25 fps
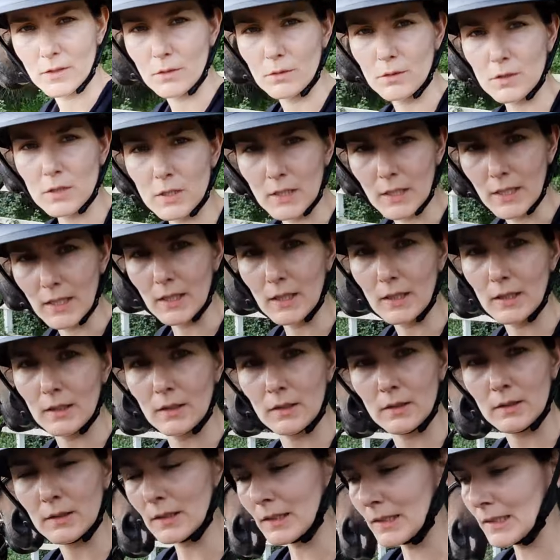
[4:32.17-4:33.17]
usually
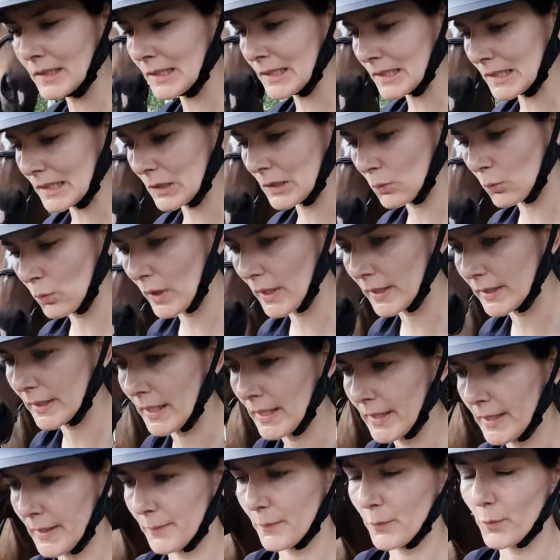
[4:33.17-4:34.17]
when
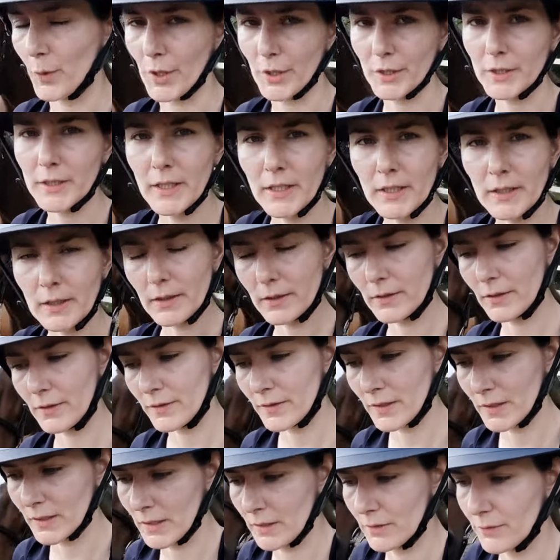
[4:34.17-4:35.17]
I'm working
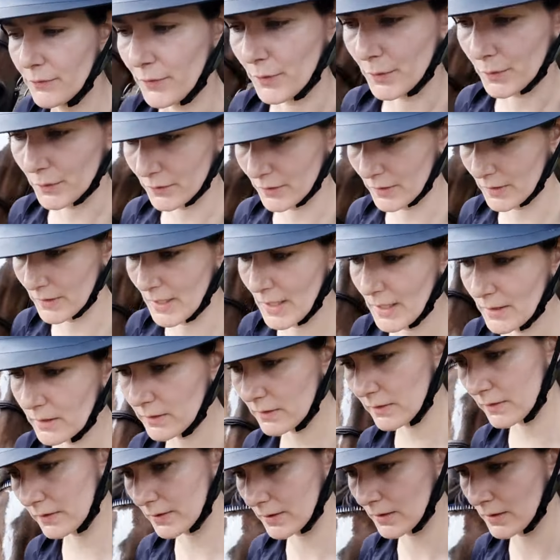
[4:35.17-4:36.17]
because I need to focus on
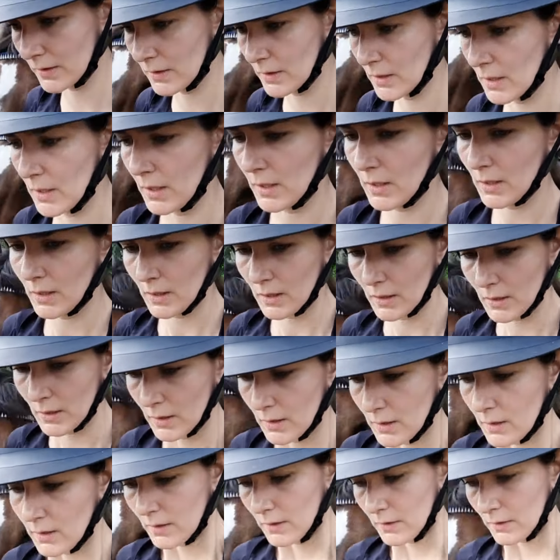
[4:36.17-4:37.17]
that.
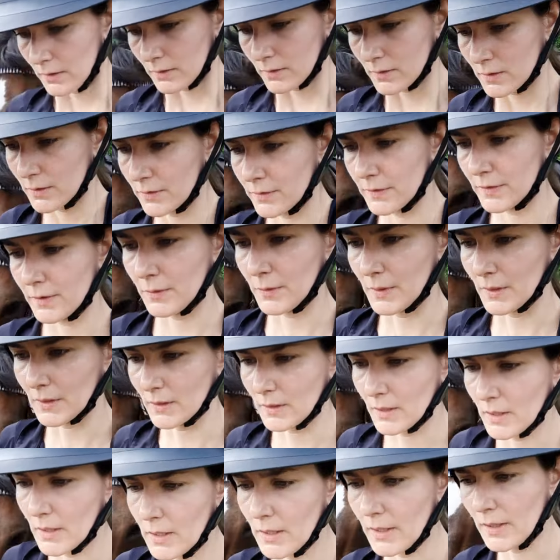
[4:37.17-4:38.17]
Just
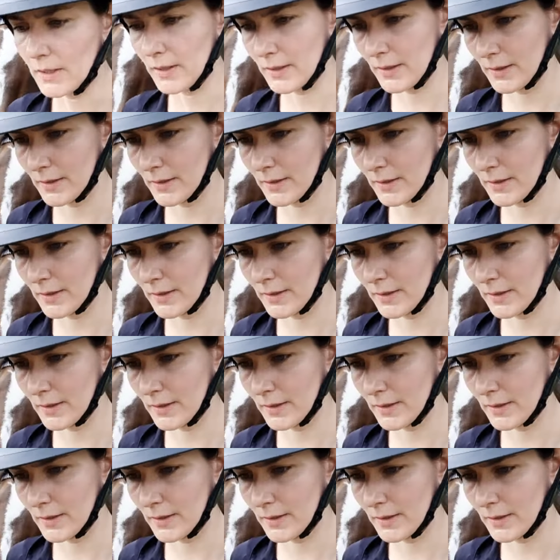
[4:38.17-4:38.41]
been